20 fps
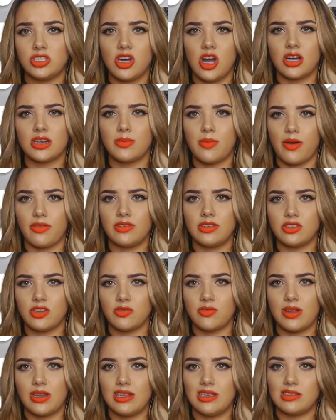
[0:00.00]
Talked about these
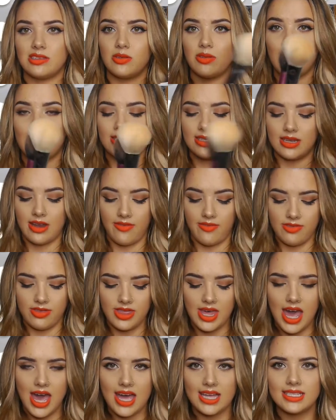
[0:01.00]
already, so that's enough of
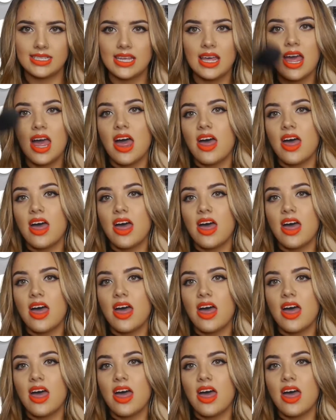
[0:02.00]
that.